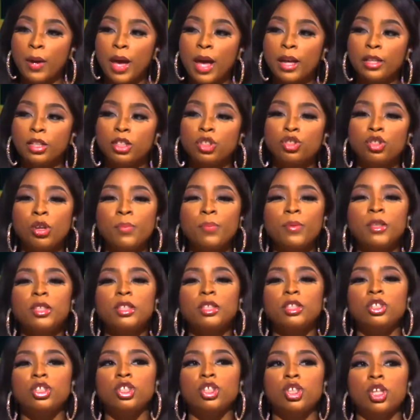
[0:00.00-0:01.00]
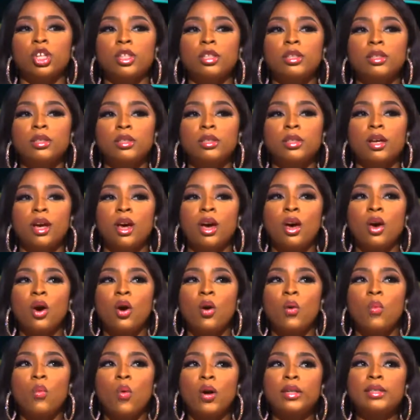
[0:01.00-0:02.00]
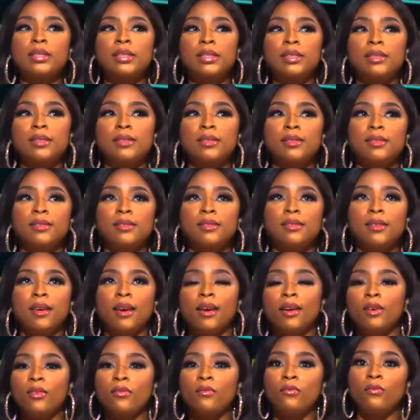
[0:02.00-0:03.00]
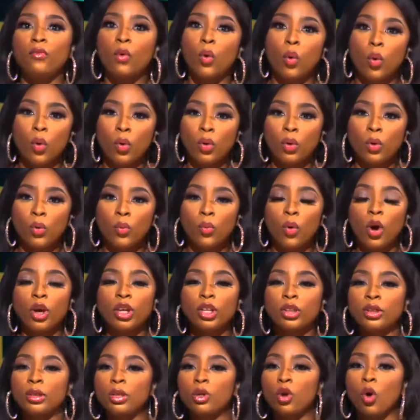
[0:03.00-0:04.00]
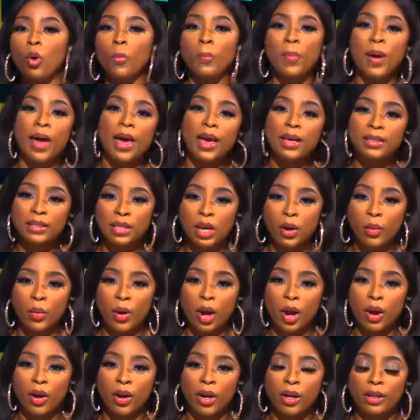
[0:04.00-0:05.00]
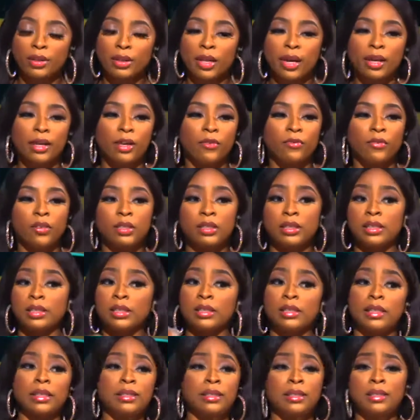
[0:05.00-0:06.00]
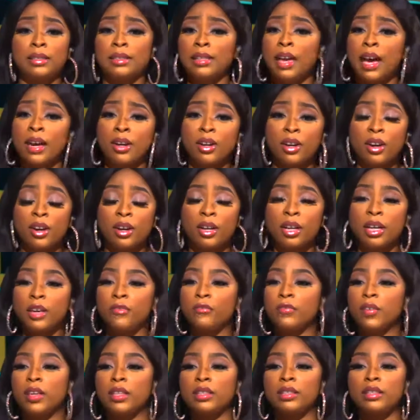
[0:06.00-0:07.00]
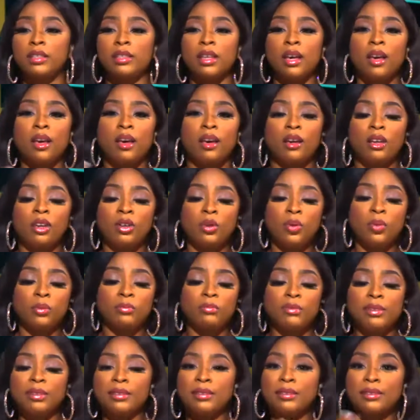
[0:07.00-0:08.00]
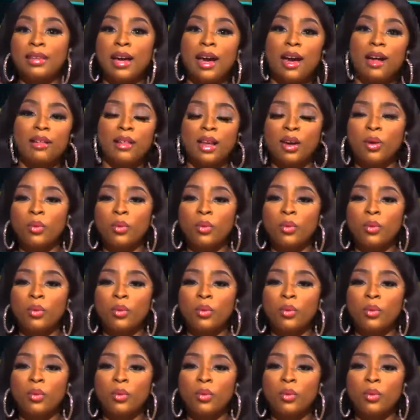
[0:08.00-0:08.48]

And drip is just what is in vogue, what your peers are wearing. Like if it's a designer, if it's, you know, the style, like